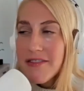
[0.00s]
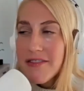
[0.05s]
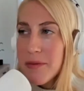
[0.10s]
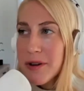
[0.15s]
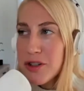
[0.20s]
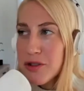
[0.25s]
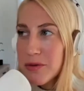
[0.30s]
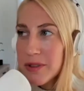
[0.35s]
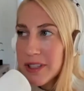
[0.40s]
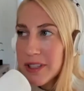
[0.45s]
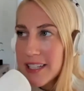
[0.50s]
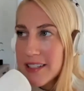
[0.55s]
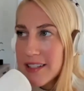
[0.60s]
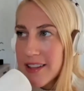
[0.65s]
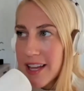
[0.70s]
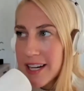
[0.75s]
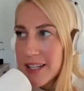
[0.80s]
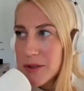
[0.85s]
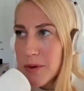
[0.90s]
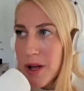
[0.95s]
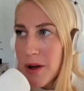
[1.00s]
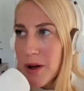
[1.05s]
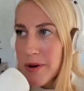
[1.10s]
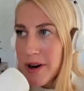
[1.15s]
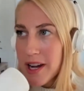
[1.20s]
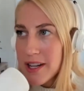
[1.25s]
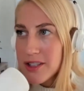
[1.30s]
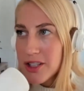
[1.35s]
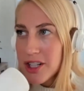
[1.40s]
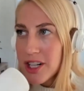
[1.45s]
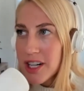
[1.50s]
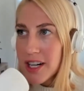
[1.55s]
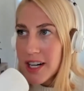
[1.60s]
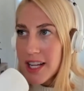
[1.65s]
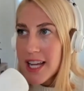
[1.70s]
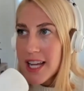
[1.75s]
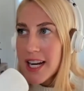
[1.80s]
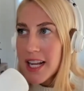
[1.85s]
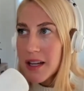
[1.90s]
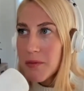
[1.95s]
very much relate to that as well. When I
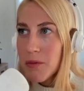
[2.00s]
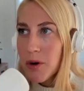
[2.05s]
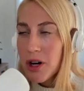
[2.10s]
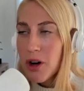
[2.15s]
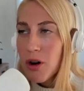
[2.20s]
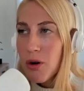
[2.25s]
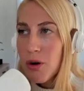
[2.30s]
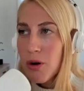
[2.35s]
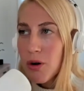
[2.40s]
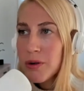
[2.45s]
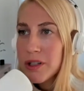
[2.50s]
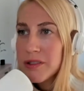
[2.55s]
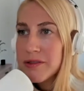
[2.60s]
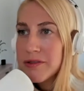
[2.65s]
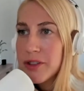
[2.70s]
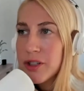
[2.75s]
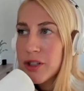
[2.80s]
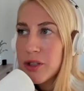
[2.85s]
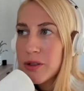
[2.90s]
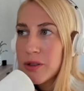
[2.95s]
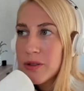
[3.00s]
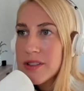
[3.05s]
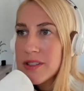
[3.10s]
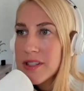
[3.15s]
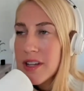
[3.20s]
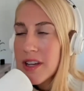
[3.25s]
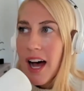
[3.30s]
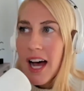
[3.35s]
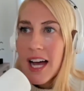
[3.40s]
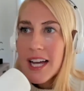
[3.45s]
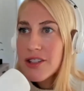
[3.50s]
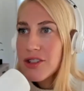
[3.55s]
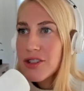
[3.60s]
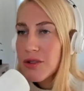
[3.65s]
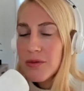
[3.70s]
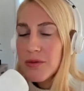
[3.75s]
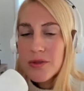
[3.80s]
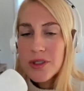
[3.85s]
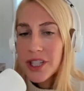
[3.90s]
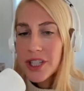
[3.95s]
started eating more whole real foods, I
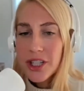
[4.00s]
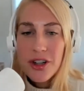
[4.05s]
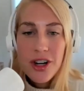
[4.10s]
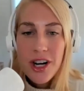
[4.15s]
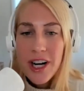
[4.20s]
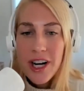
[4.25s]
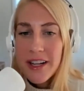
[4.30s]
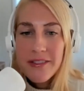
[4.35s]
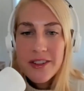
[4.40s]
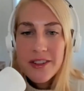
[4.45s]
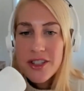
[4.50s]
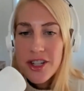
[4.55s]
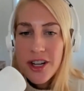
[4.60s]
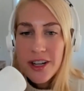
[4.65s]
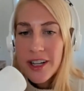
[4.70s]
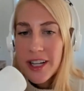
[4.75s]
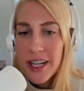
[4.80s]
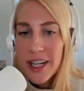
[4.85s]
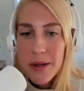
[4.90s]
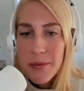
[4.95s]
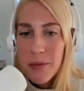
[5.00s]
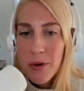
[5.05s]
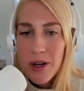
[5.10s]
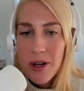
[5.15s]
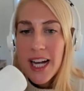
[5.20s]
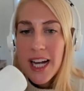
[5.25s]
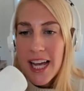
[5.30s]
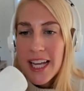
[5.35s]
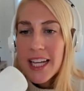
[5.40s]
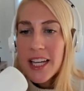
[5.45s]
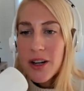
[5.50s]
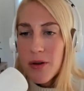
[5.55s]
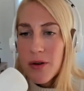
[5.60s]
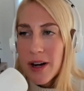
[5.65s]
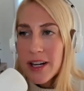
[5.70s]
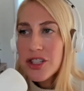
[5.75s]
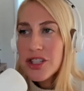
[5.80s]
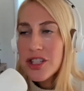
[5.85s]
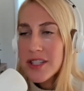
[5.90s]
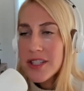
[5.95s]
don't really crave the junk anymore. I get
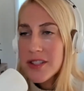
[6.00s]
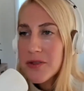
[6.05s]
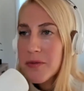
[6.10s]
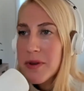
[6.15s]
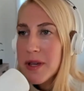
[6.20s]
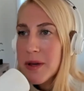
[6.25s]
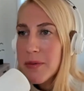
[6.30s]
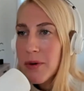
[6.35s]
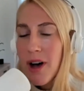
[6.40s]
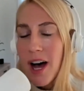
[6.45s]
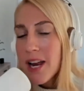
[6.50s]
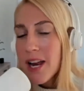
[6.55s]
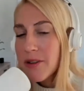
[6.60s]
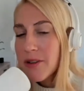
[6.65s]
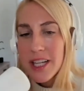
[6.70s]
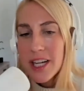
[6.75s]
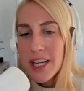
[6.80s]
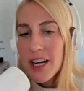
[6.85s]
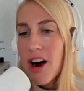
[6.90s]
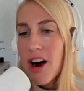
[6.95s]
questions from people. I don't eat